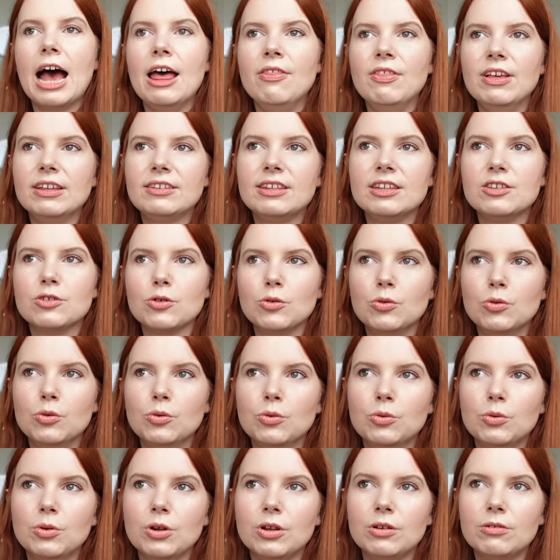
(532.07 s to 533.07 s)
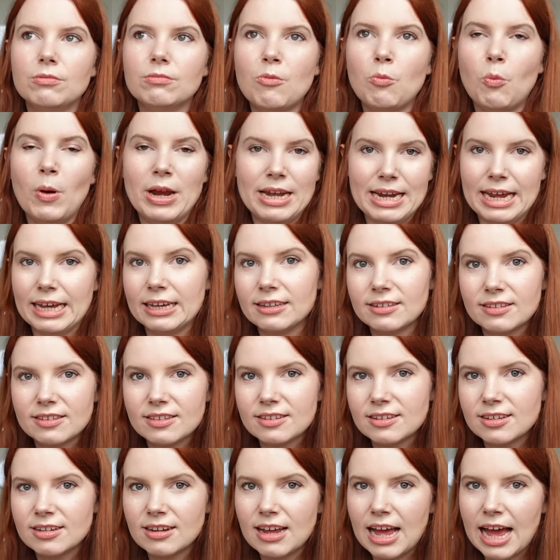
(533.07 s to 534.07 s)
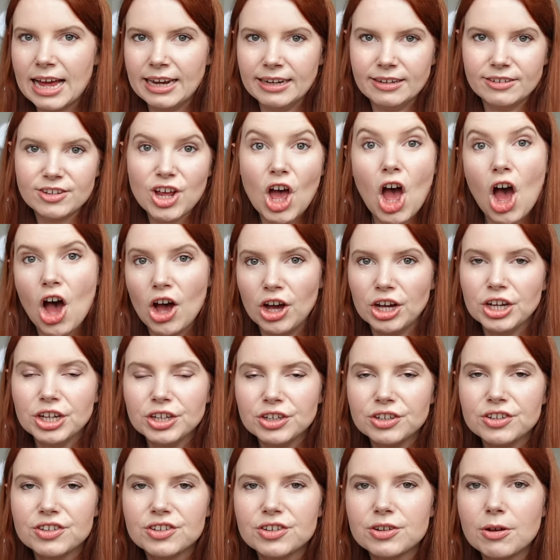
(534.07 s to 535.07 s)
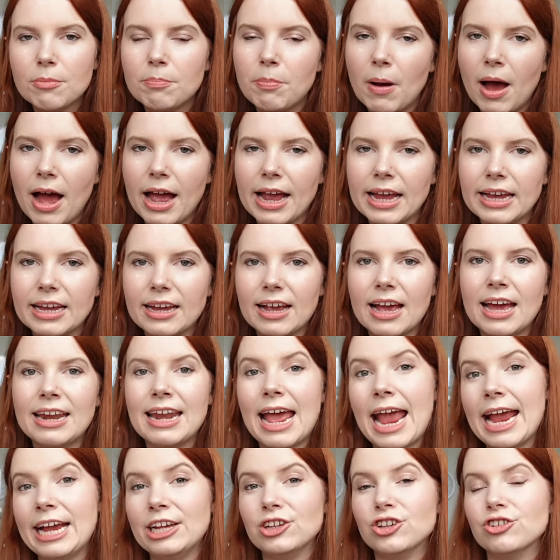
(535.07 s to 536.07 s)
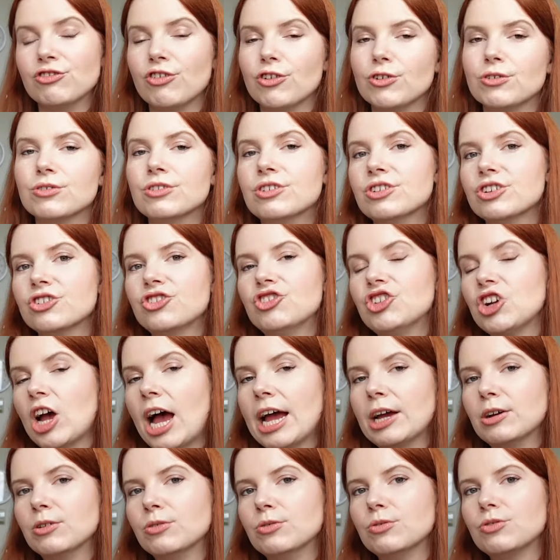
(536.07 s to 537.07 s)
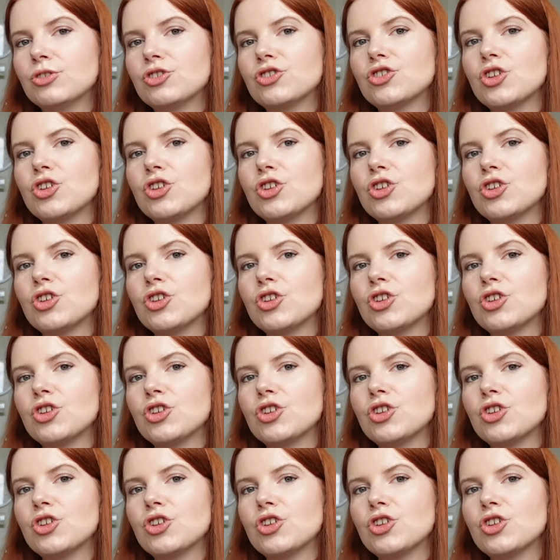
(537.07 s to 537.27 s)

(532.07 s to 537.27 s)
And this is all witnessed and heard by an 8-year-old child.